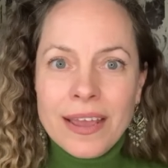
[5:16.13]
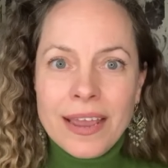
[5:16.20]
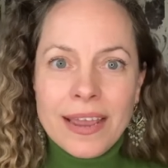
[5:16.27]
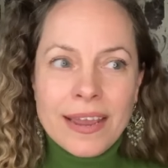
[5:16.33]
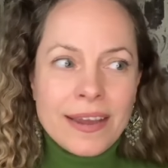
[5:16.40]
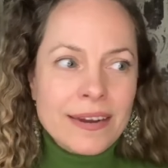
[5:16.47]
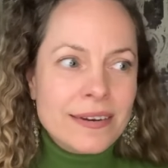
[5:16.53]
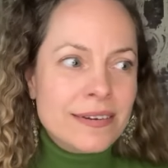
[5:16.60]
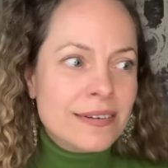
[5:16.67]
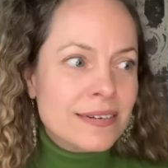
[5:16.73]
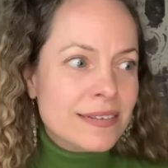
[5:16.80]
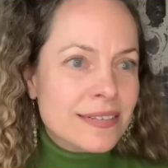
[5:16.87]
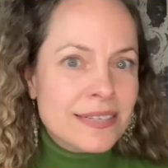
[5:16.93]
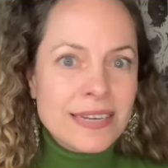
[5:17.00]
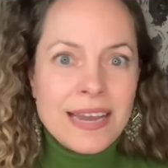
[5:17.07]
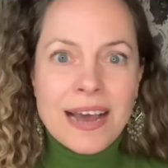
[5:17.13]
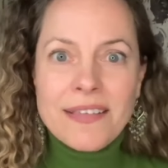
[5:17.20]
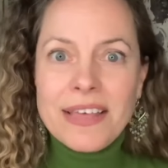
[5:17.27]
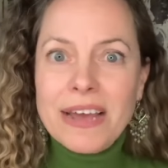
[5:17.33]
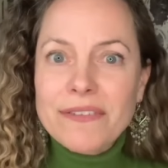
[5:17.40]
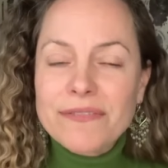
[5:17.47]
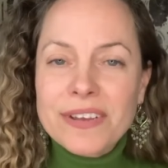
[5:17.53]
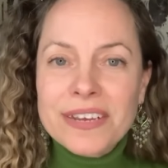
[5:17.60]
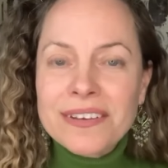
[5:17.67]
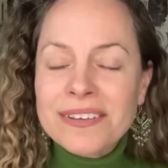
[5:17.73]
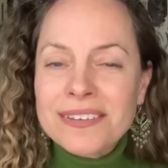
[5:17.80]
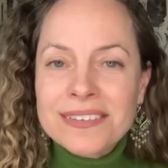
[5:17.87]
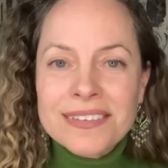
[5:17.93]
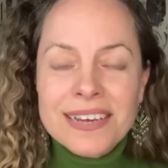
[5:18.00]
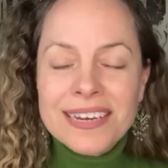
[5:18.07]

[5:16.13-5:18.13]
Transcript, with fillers: and see how that feels.